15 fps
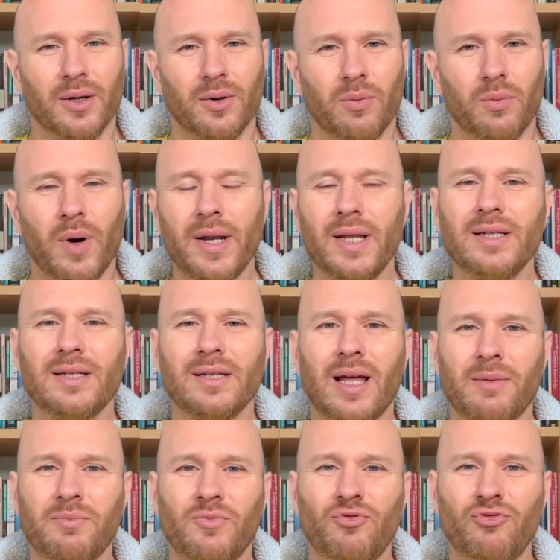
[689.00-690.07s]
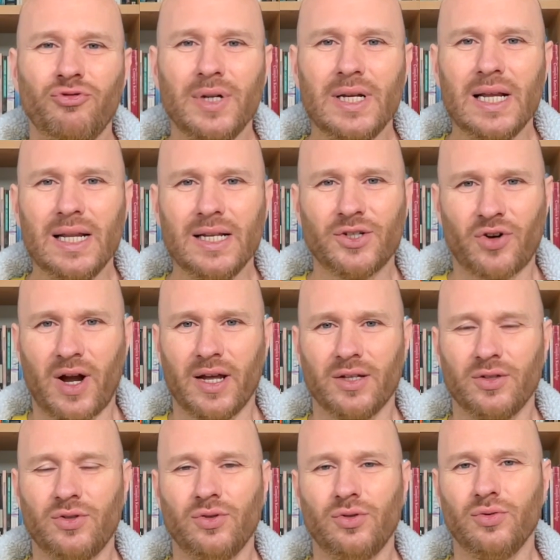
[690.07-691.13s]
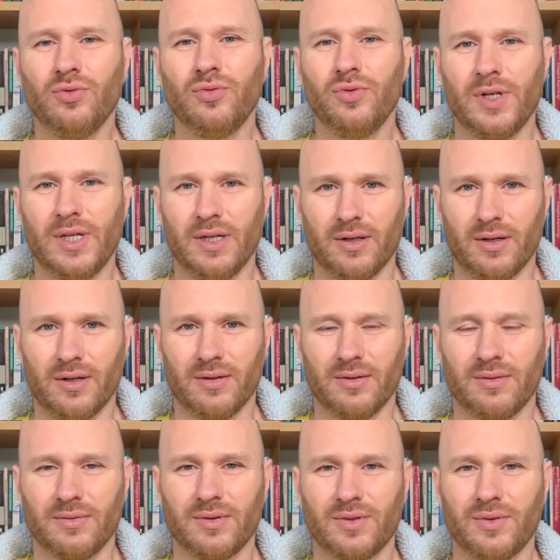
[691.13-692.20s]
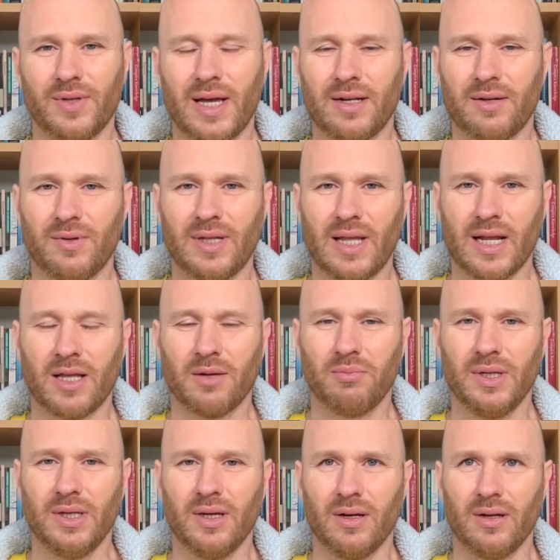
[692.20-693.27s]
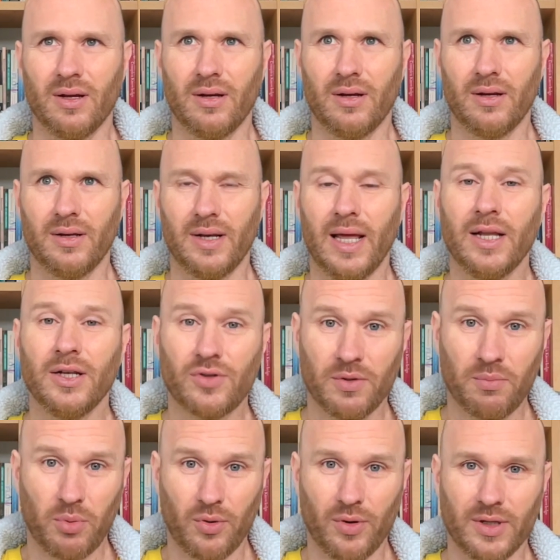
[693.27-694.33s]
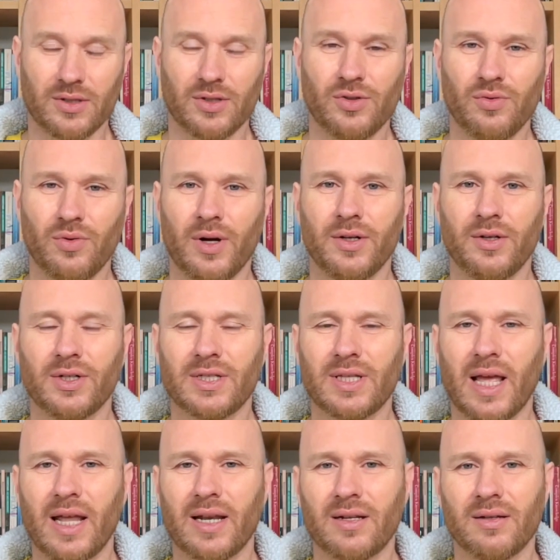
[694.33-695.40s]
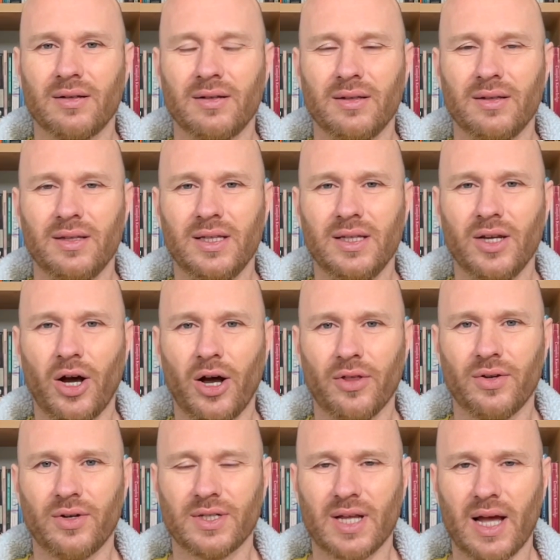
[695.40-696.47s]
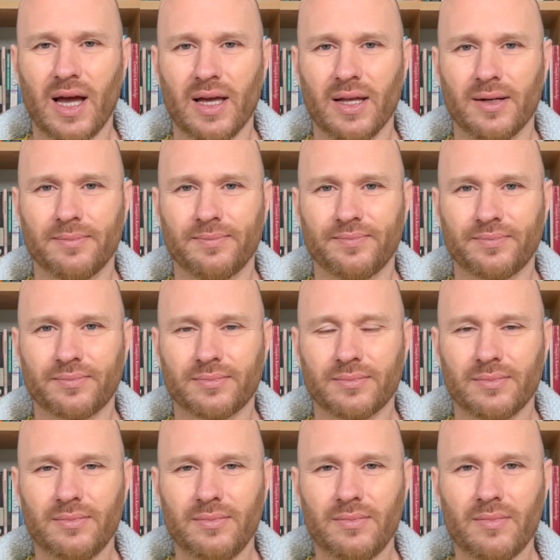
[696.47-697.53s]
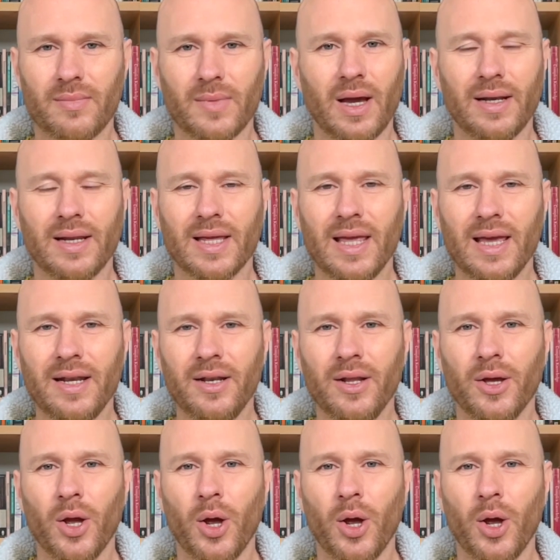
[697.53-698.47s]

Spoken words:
what is it I'm really trying to do here? So that can be an entry point to understand the other side. And again,